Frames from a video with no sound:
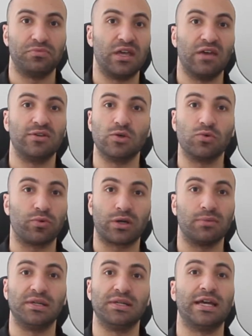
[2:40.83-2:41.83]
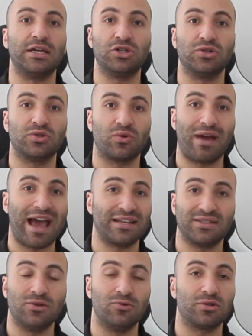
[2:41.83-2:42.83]
giving you recommendations or
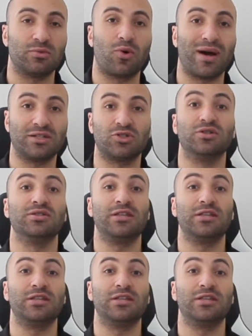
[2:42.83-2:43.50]
asking you some questions,